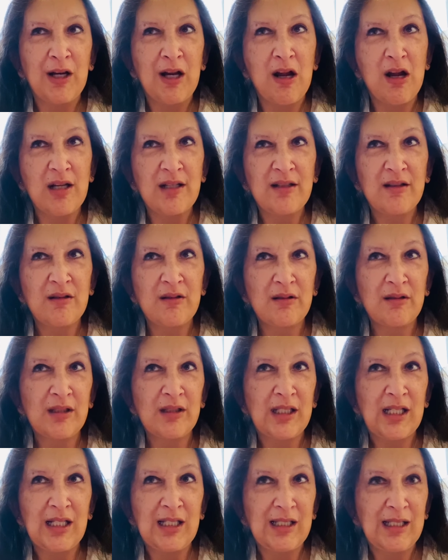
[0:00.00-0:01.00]
hostile,
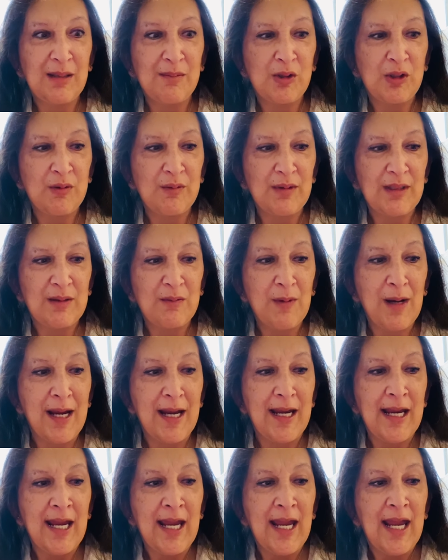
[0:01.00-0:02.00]
contemptuous
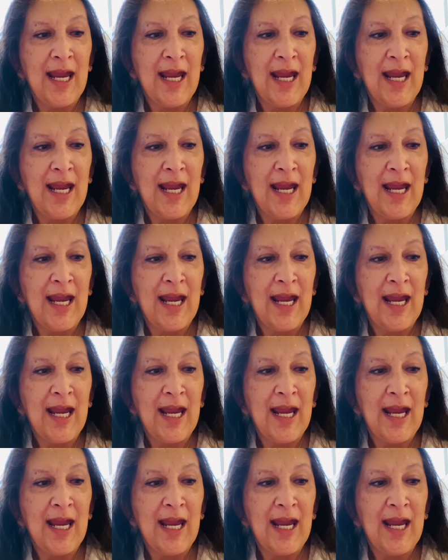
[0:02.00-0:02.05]
way